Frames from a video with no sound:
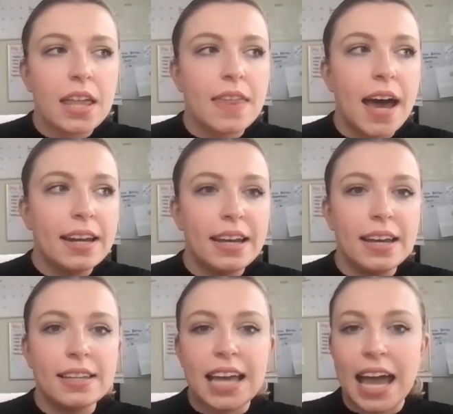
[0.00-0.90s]
That
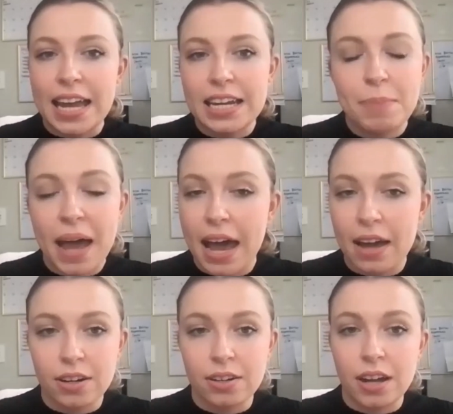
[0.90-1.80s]
is any
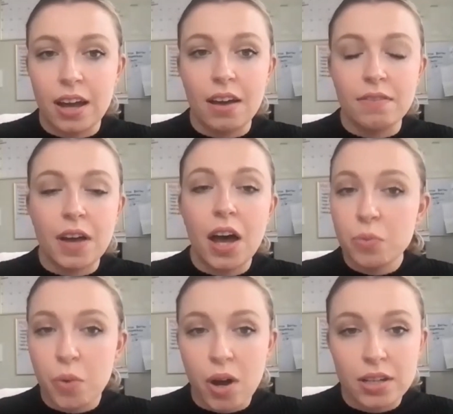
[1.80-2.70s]
pattern of
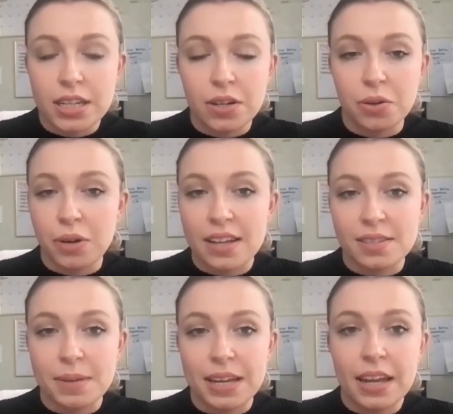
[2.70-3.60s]
unwanted
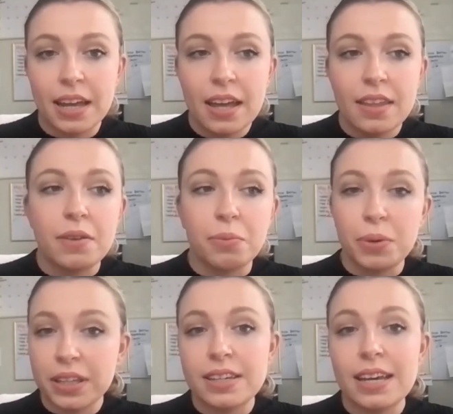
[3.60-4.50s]
harassment that
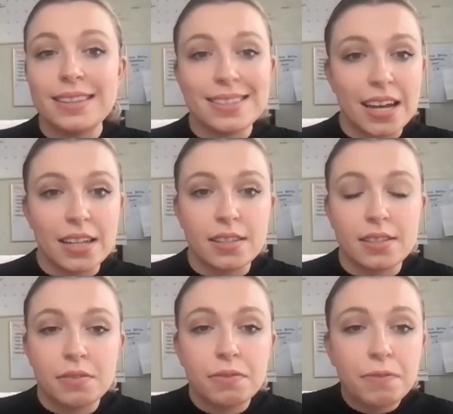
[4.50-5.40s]
really
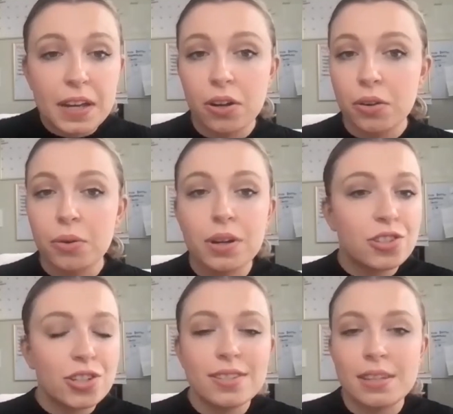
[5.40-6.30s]
incites fear or
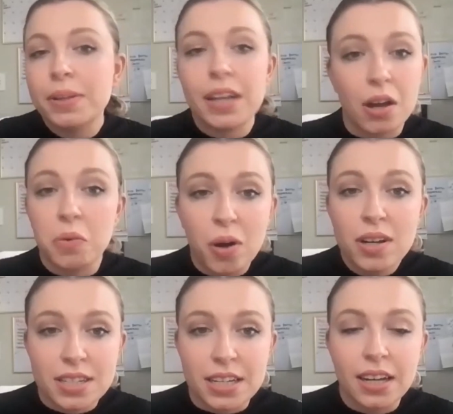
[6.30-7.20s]
is just simply
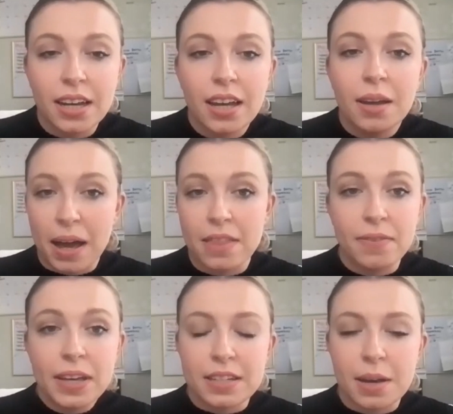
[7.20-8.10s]
unwanted by the
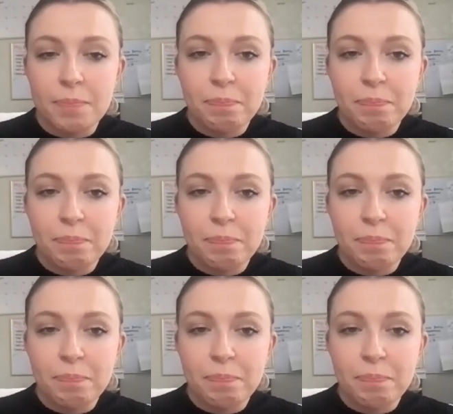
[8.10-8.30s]
mm-hmm. victim.